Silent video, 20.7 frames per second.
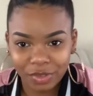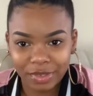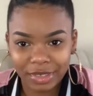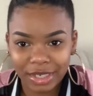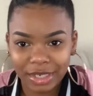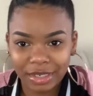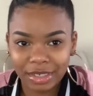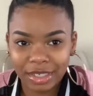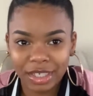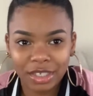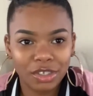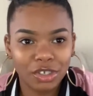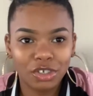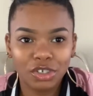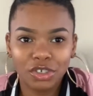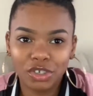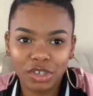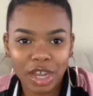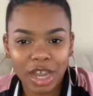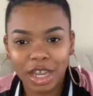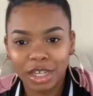and I was like, there's
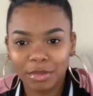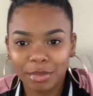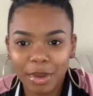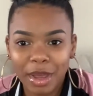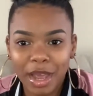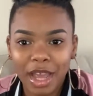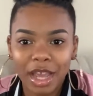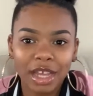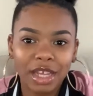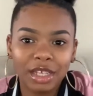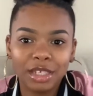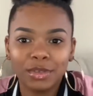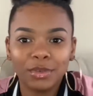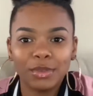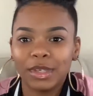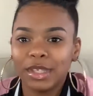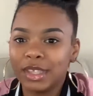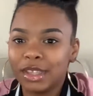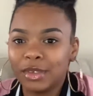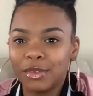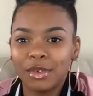trash bags, what
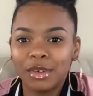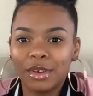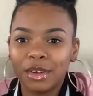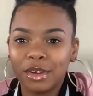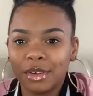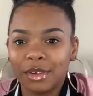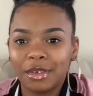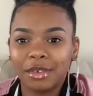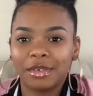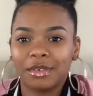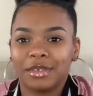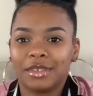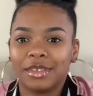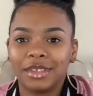in the world?